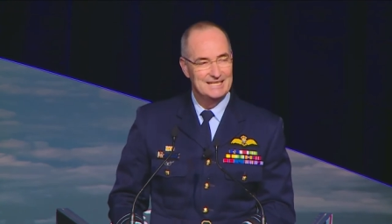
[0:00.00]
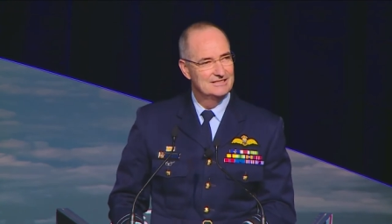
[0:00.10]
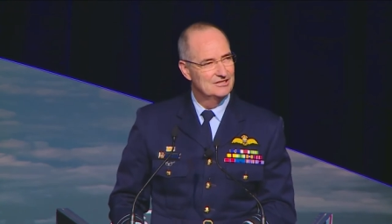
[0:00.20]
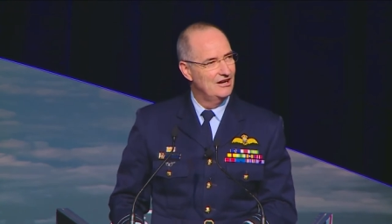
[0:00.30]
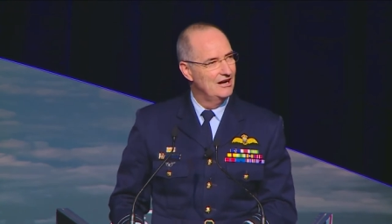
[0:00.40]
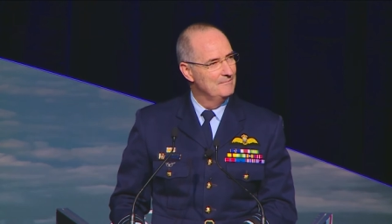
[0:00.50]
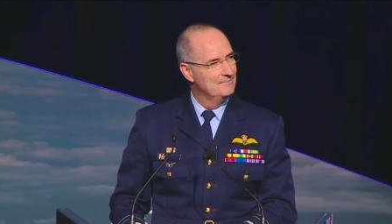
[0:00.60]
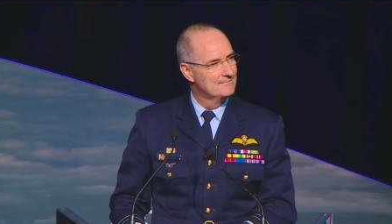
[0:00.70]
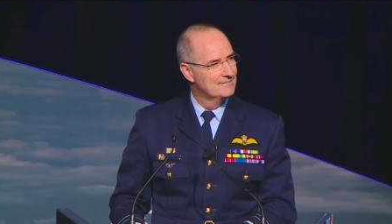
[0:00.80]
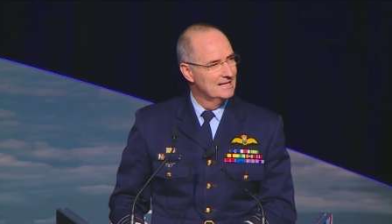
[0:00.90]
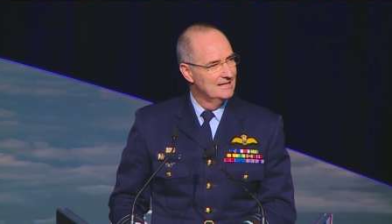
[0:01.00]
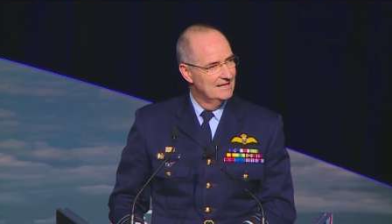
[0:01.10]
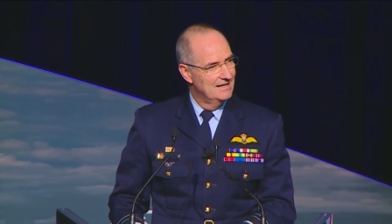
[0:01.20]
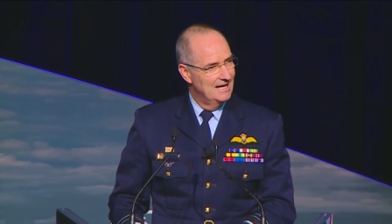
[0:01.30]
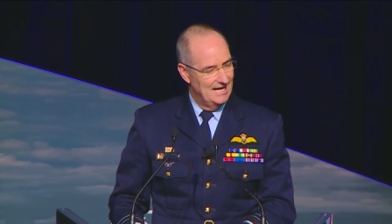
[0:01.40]
time
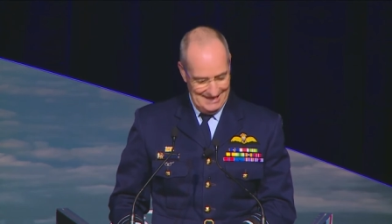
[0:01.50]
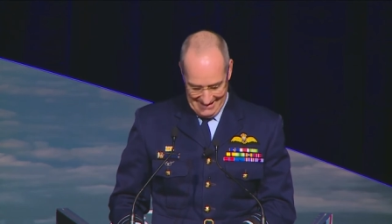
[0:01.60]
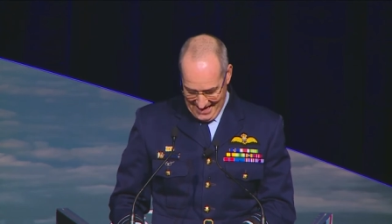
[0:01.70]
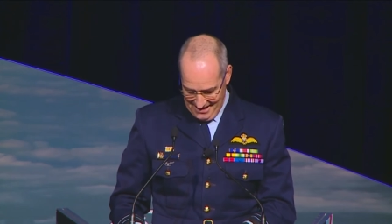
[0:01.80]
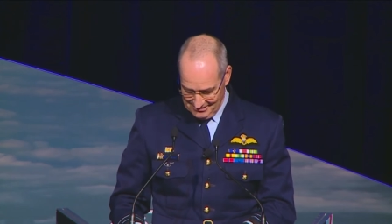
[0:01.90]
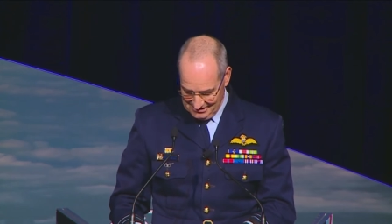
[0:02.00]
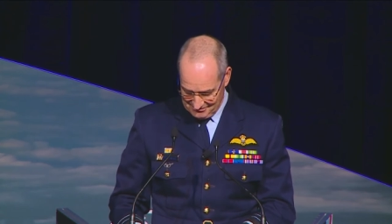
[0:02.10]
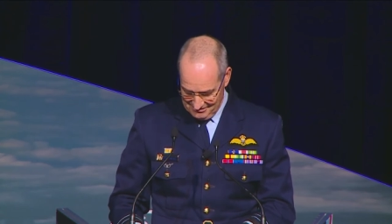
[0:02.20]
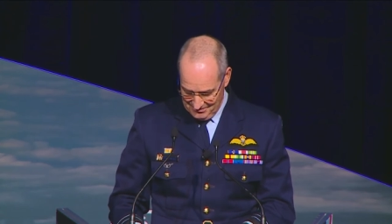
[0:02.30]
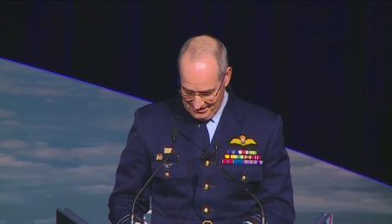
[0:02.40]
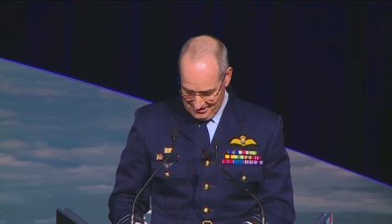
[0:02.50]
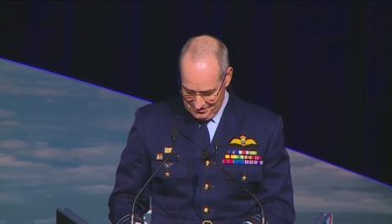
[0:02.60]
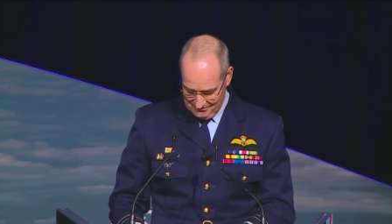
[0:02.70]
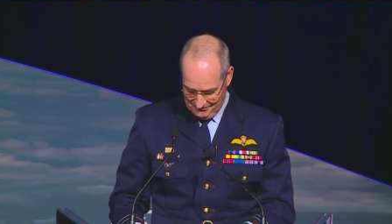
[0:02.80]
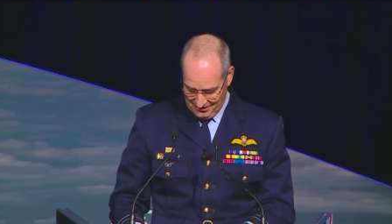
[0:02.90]
uh, in our history where the
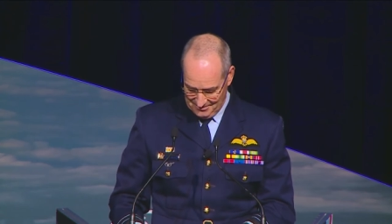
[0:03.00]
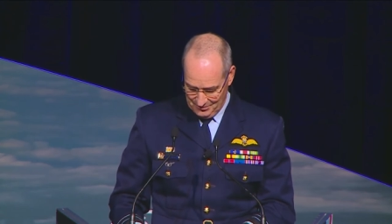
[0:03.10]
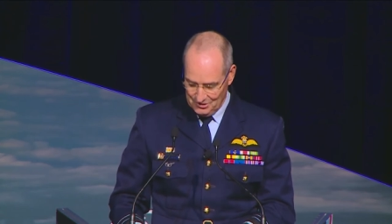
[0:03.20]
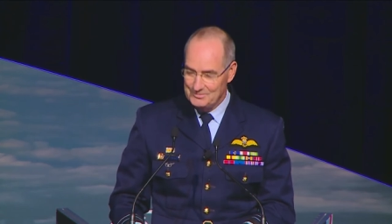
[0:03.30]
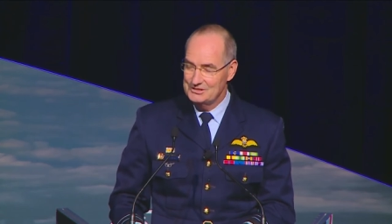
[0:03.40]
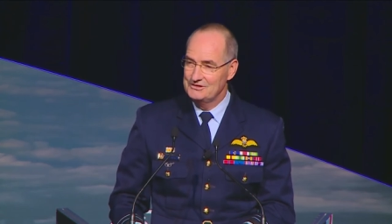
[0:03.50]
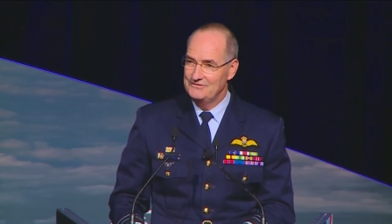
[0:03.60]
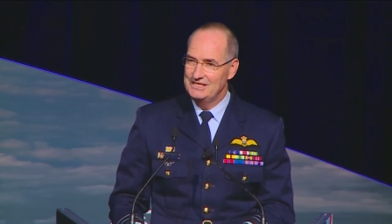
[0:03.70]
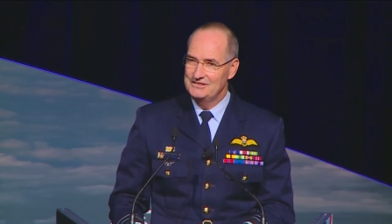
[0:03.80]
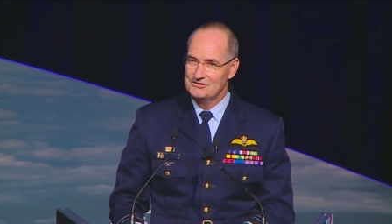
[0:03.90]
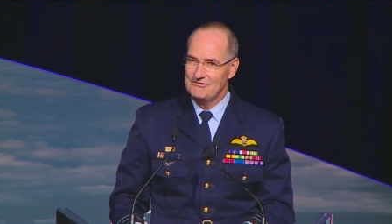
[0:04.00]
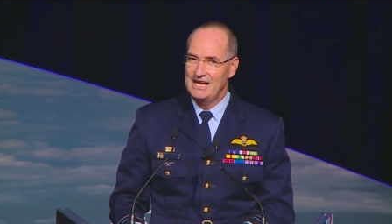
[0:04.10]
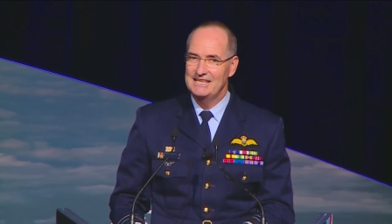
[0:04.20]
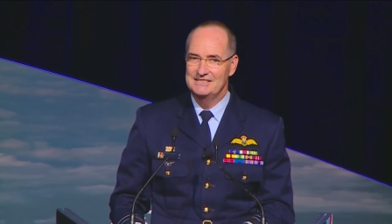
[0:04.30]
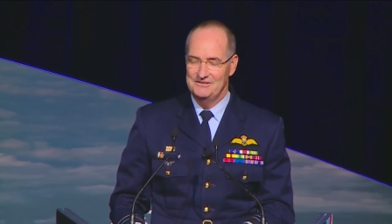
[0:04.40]
unified purpose of the
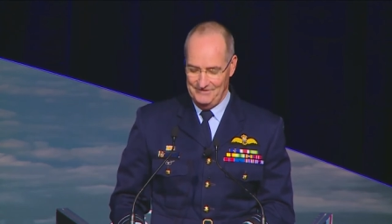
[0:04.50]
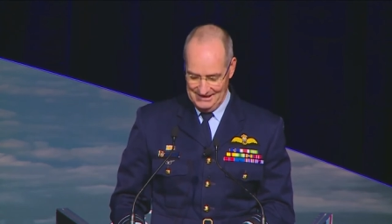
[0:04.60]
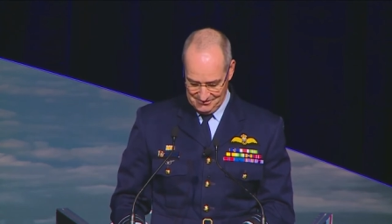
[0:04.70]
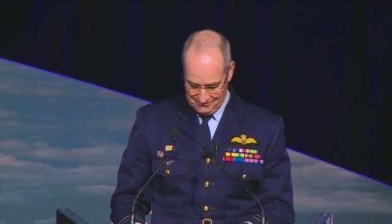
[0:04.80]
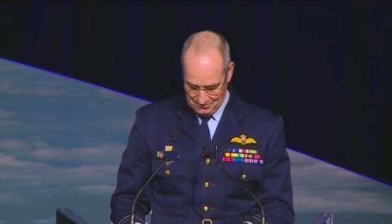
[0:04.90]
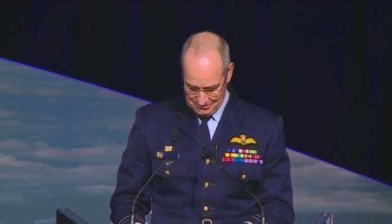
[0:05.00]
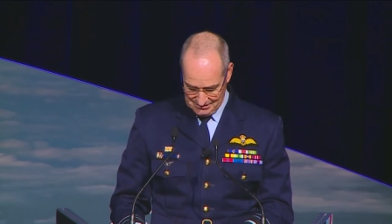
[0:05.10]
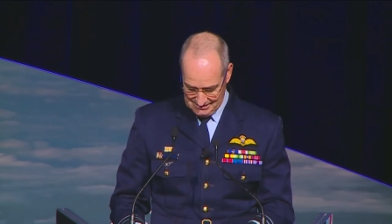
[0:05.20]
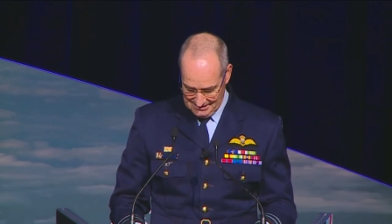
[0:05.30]
Australian Defence Force